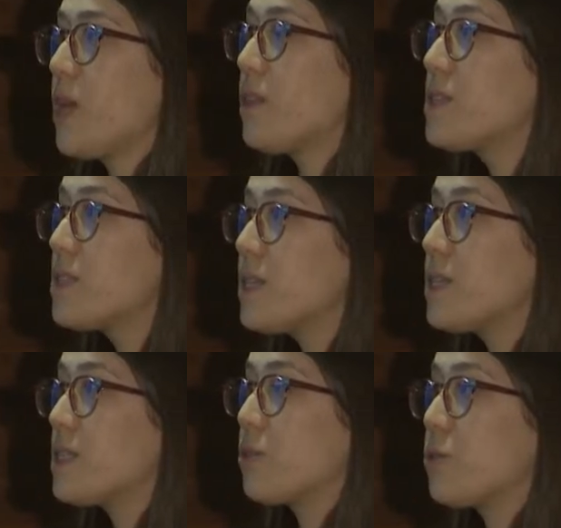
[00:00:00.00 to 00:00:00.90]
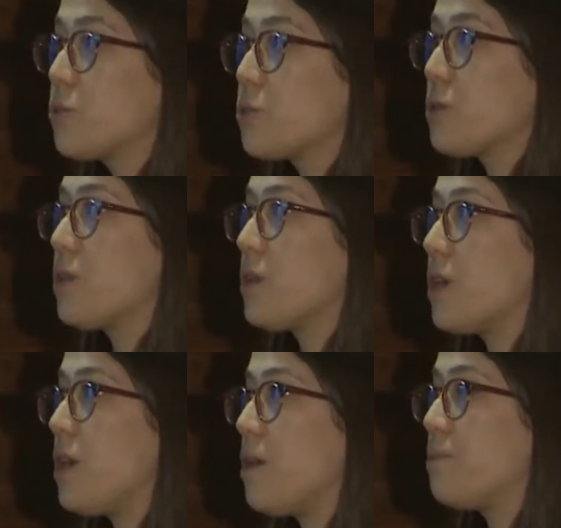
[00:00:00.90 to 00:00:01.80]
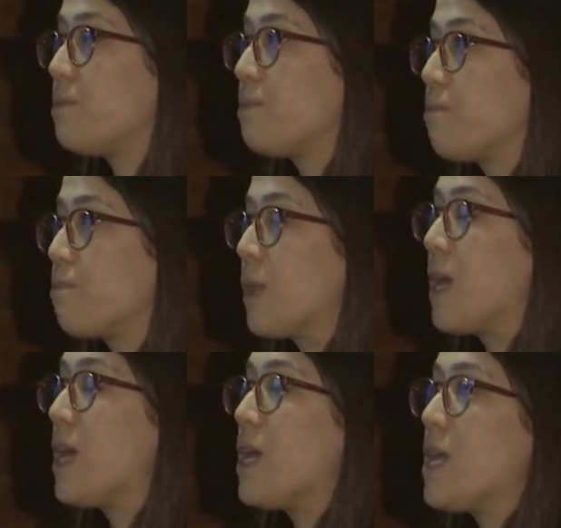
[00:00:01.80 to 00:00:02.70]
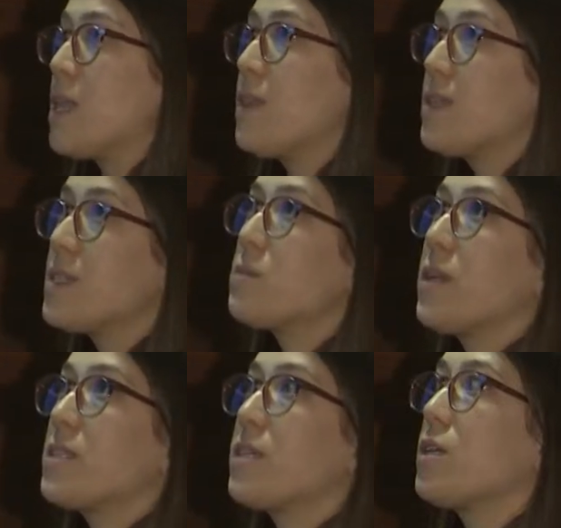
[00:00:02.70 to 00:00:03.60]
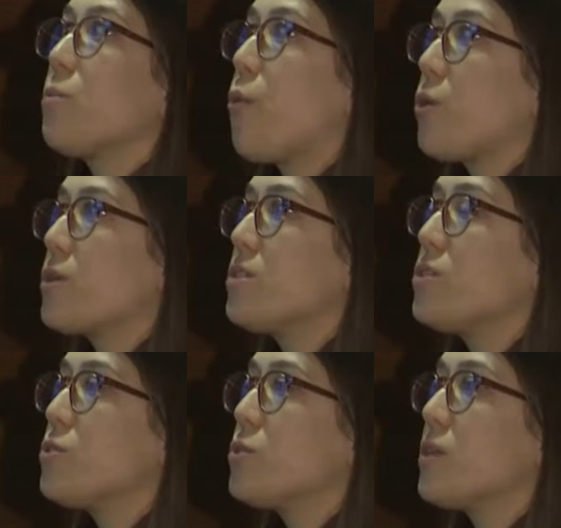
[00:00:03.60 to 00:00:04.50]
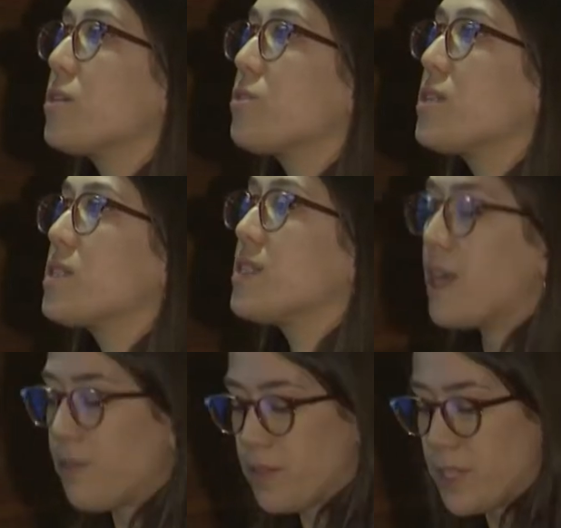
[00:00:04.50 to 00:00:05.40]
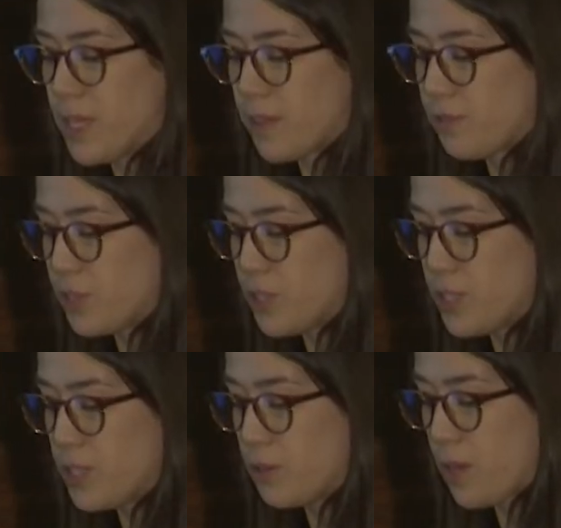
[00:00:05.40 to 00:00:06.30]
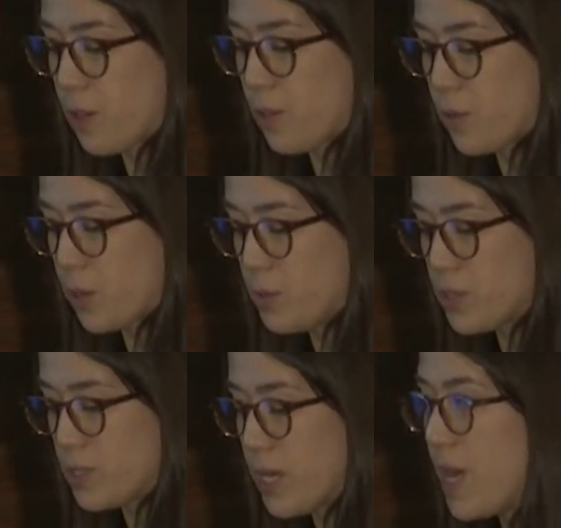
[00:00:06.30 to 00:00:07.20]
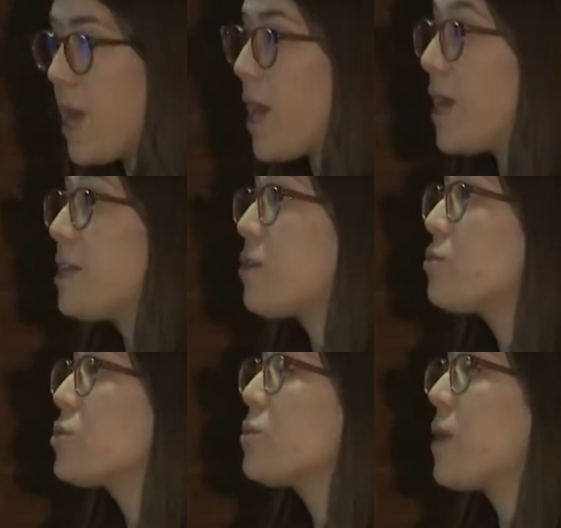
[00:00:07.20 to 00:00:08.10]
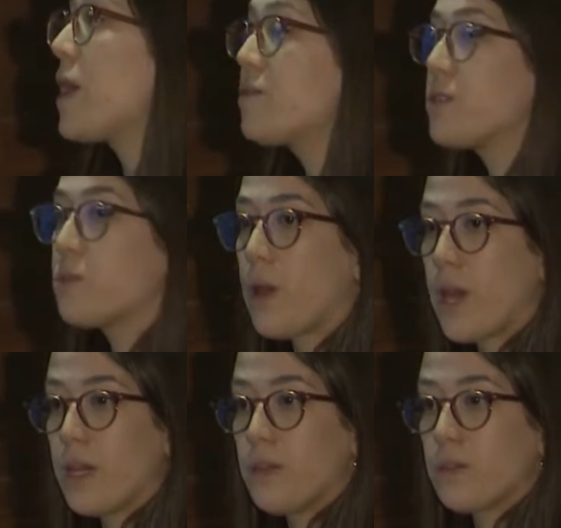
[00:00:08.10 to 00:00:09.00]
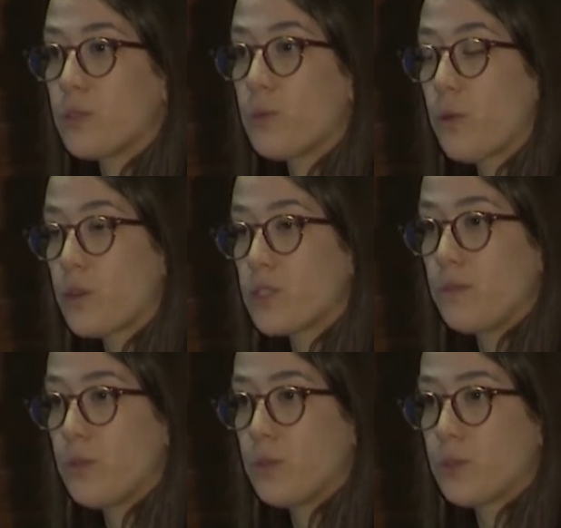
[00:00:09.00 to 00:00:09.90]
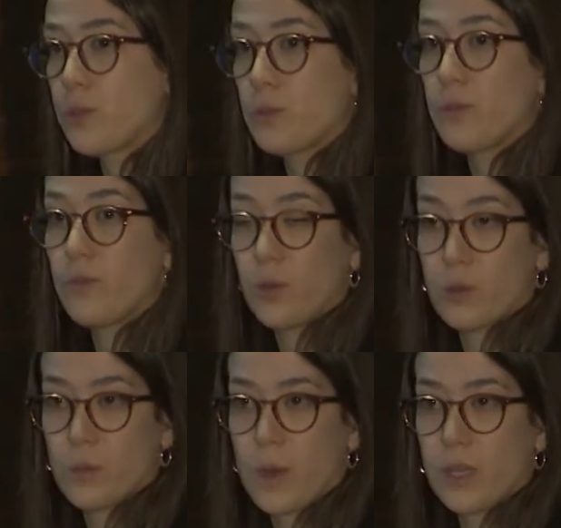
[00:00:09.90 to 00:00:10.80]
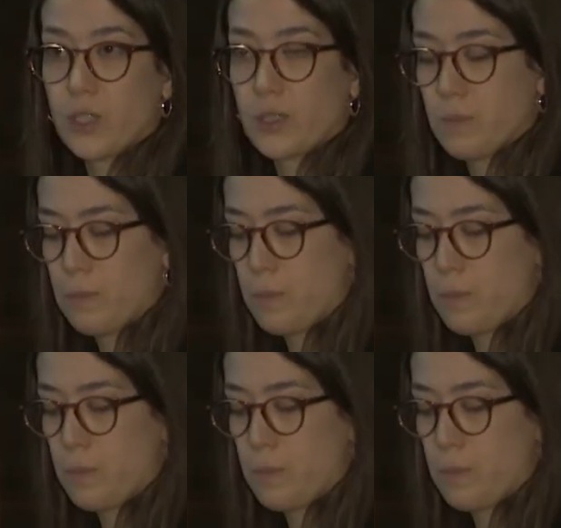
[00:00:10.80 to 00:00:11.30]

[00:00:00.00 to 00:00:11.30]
This is a crucial, this is basically important to increase the safety and efficiency on our roads, and it also paves the way towards a future with full automation.